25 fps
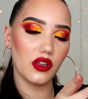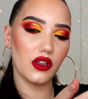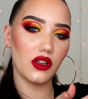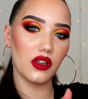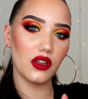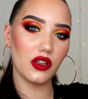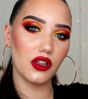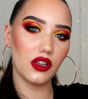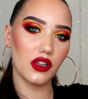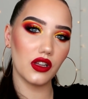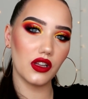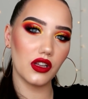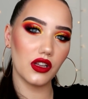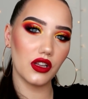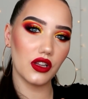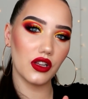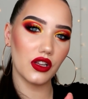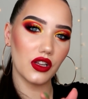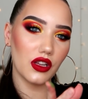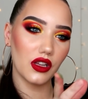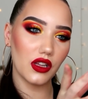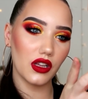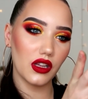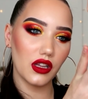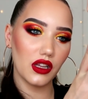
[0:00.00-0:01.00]

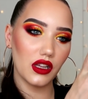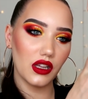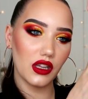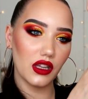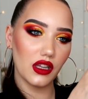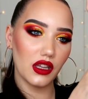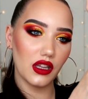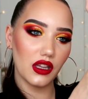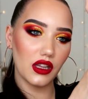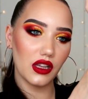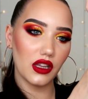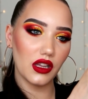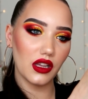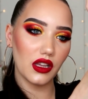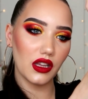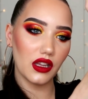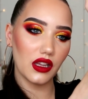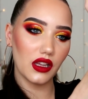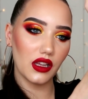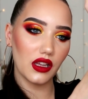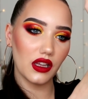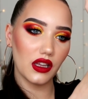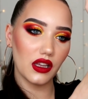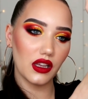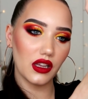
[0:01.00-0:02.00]
Nothing is said.